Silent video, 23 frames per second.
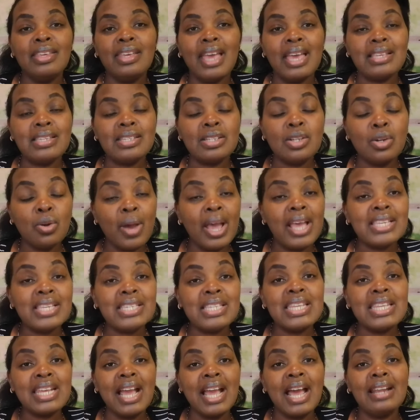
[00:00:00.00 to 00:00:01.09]
as low as
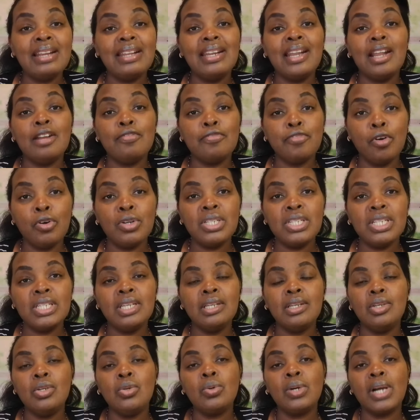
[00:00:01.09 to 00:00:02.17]

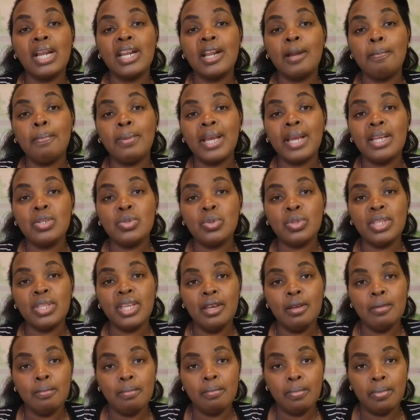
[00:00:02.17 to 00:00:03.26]
340, you can apply to
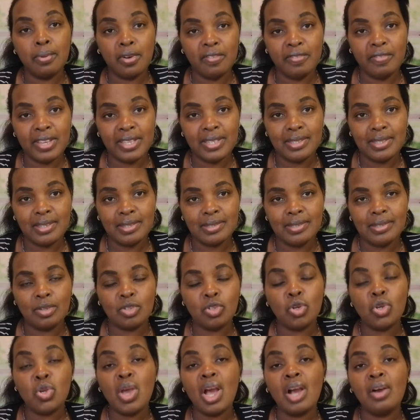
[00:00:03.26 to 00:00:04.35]
the provinces.
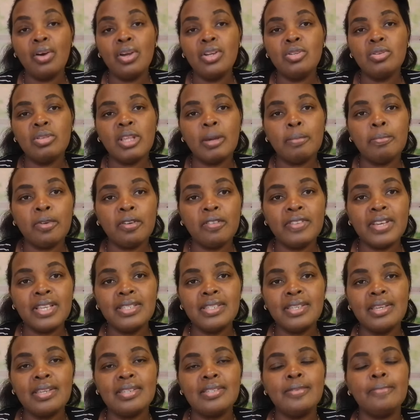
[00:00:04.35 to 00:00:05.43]
So you are going to the
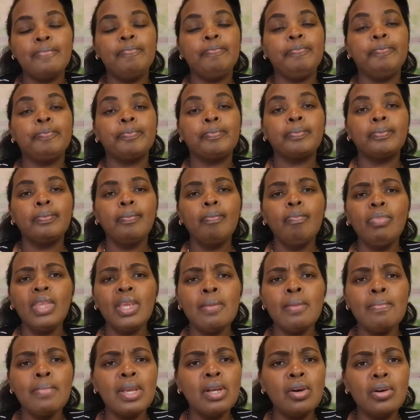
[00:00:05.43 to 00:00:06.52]
provinces
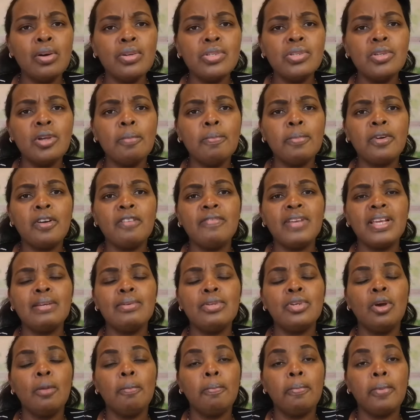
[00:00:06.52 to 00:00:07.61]
because
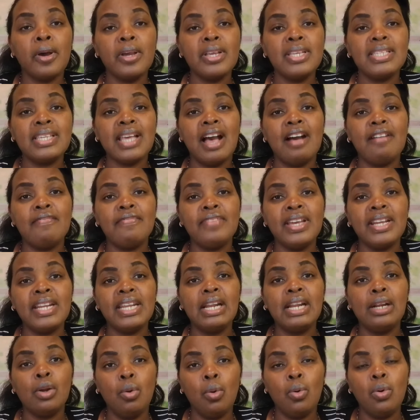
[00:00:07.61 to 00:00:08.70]
your points are
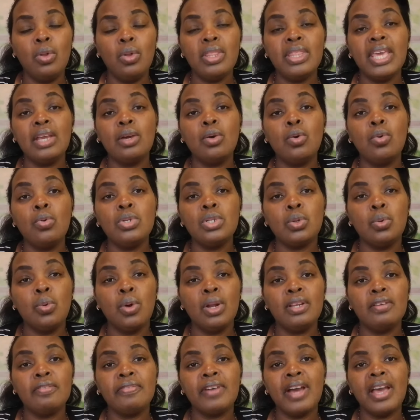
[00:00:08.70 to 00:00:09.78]
very low. They couldn't
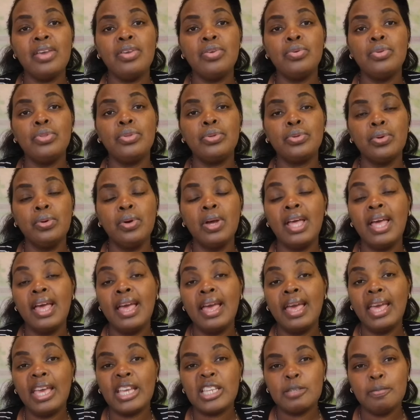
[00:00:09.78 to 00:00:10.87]
qualify you through
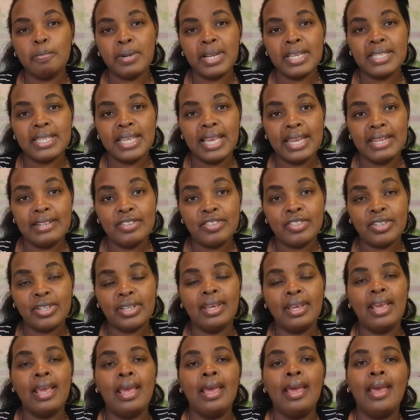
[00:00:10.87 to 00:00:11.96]
express entry.
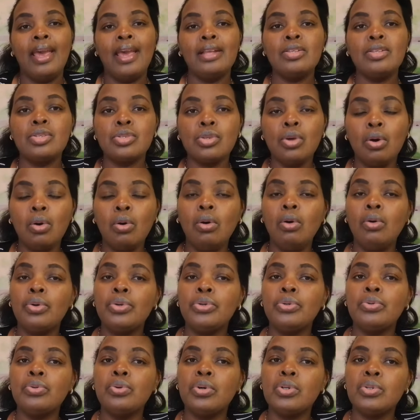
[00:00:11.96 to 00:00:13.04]
And so
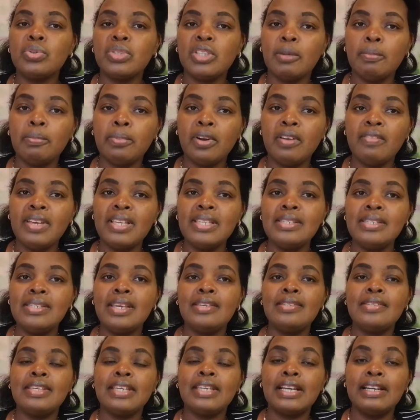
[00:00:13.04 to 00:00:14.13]
you go to the
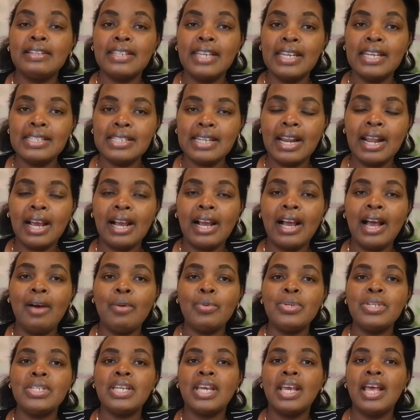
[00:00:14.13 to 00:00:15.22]
provinces, create an
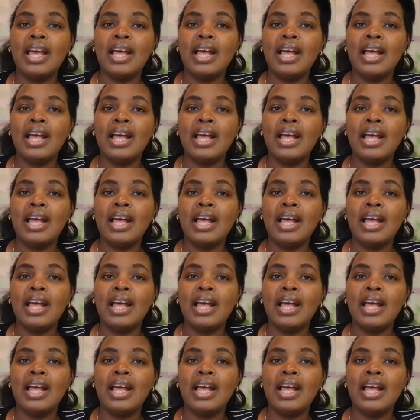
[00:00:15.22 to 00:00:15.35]
account,